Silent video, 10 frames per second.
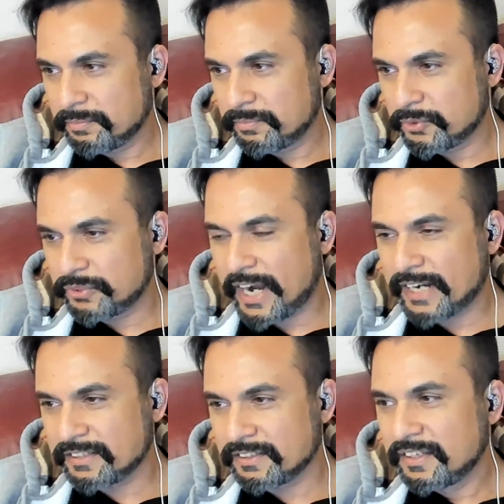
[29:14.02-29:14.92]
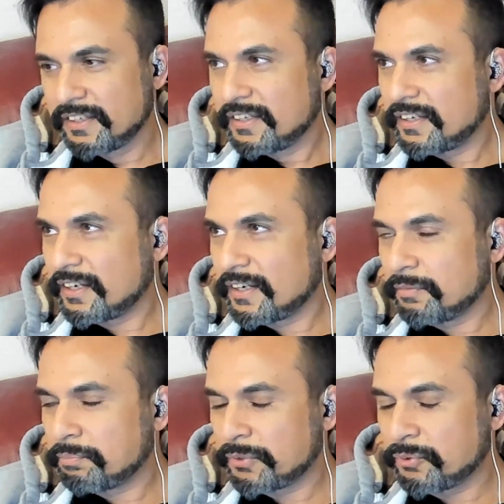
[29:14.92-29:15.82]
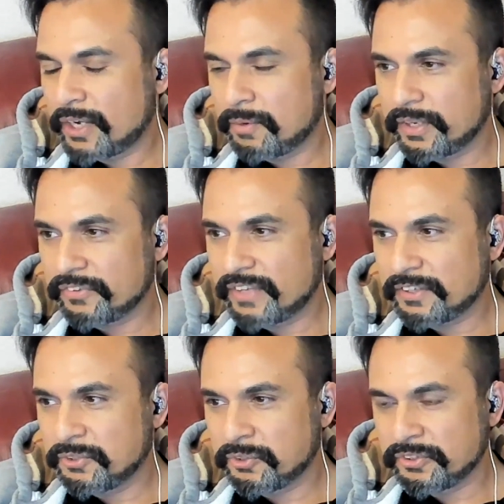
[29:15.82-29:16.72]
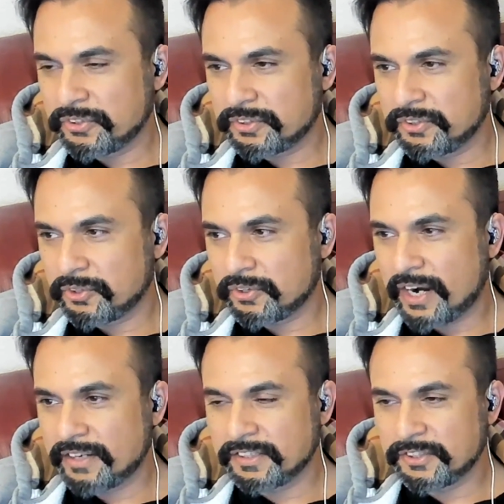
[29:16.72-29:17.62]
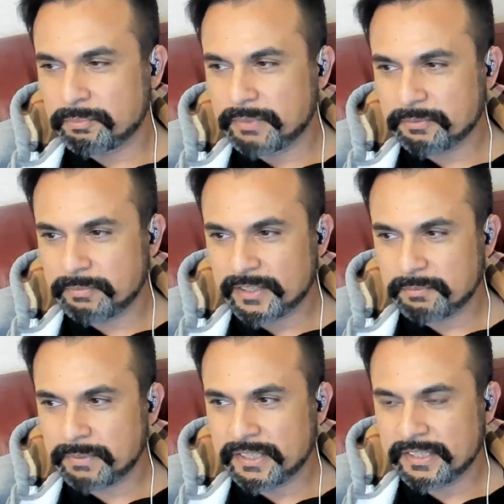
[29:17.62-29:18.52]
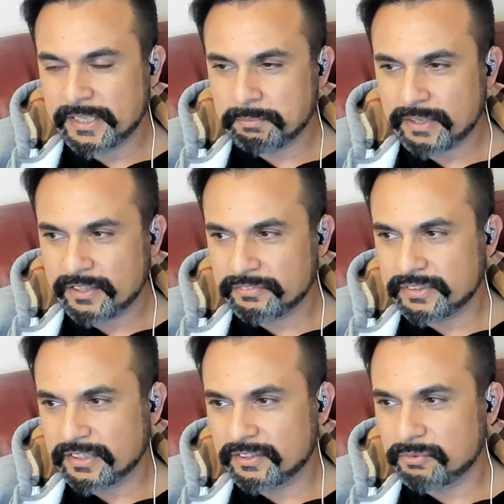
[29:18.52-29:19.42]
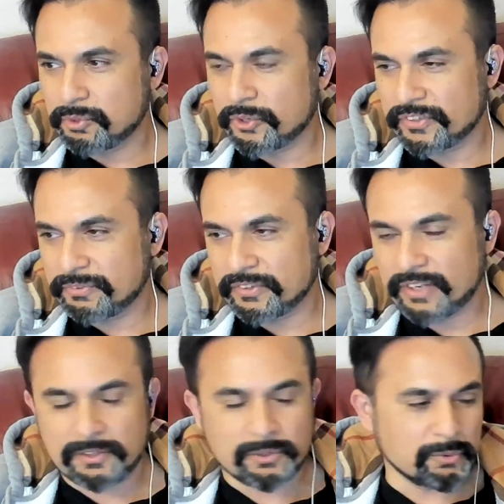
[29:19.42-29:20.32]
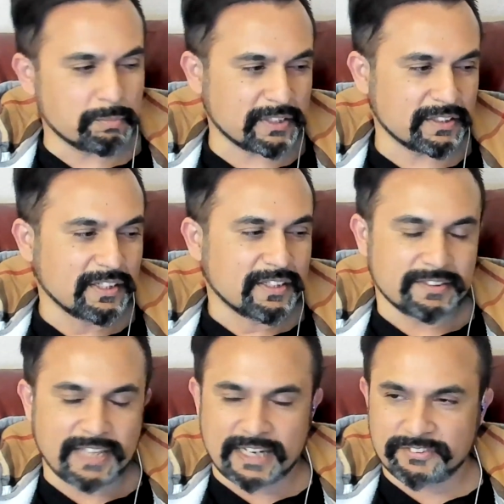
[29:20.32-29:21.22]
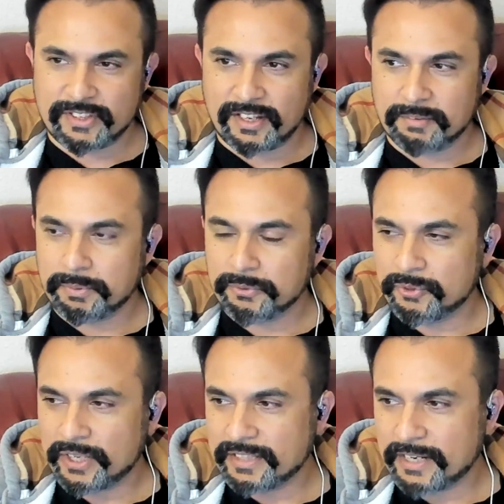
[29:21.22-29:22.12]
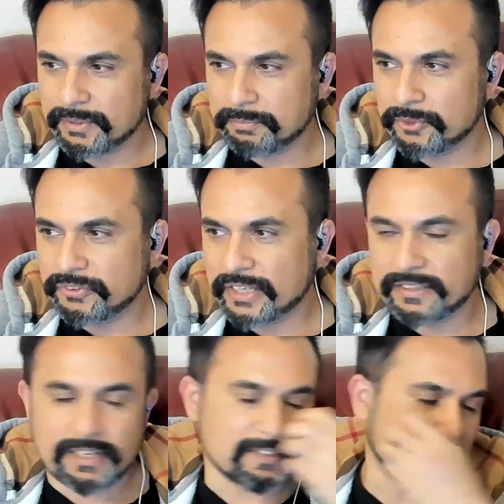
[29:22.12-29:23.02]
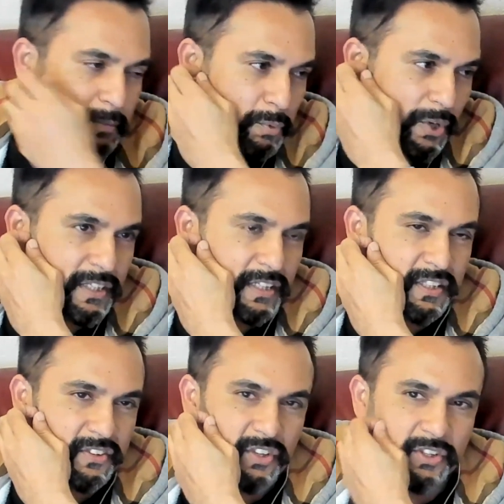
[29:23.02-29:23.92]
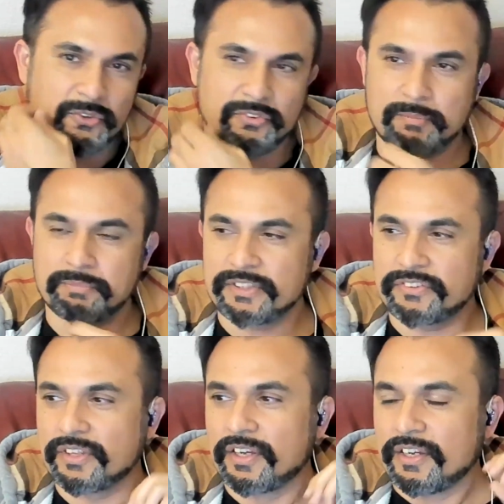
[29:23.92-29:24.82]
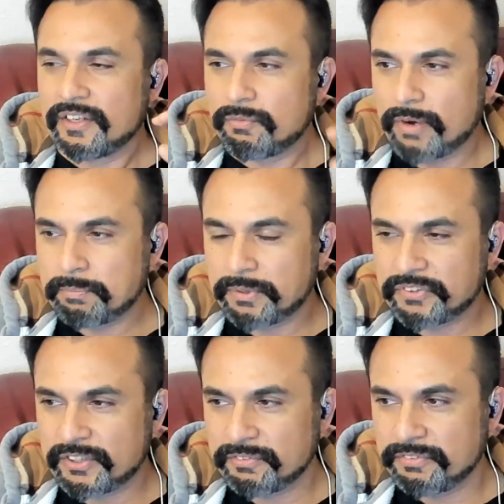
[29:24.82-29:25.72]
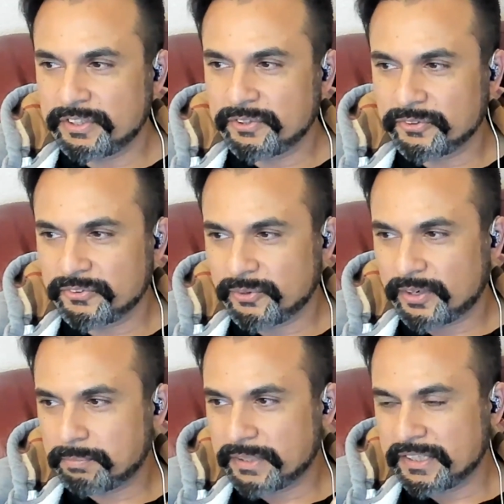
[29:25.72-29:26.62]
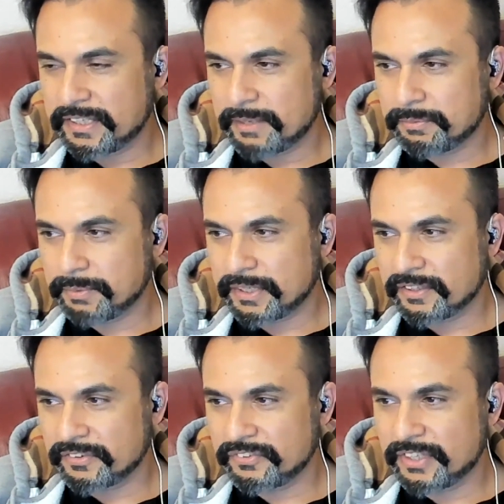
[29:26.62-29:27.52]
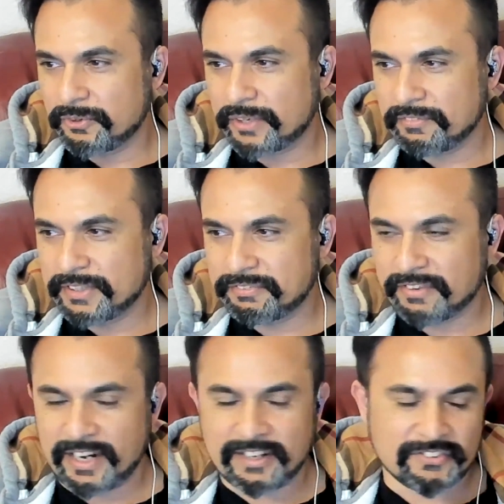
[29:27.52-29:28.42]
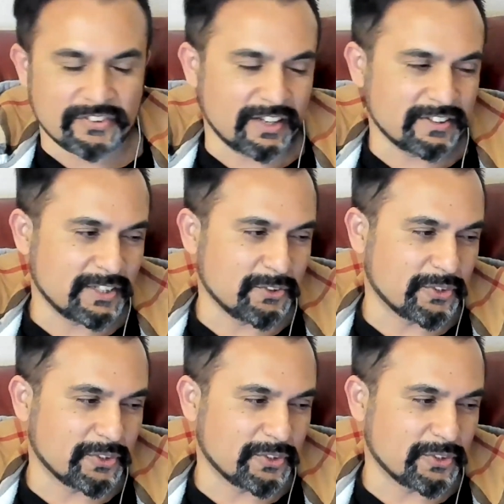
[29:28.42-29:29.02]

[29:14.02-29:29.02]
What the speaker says: so that persona was that you're hiding in your basement and playing game kind of thing. Of course, it was not true, but that's the persona that was projected at that point. That there's some of these 1% of weirdos who are playing games because they don't have any friends and they